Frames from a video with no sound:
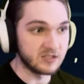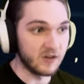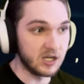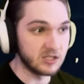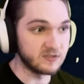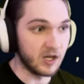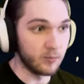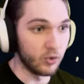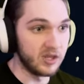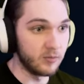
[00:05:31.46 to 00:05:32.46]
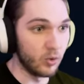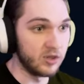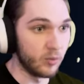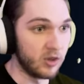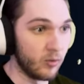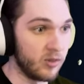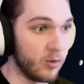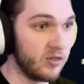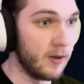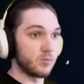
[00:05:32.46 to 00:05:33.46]
It's fine. It's fine. Breathe. Breathe. Breathe. Breathe.
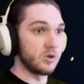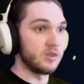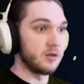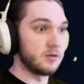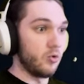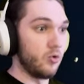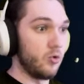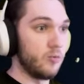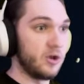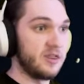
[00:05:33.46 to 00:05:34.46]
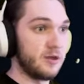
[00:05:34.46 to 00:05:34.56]
Breathe. Breathe. Ooh, breathe.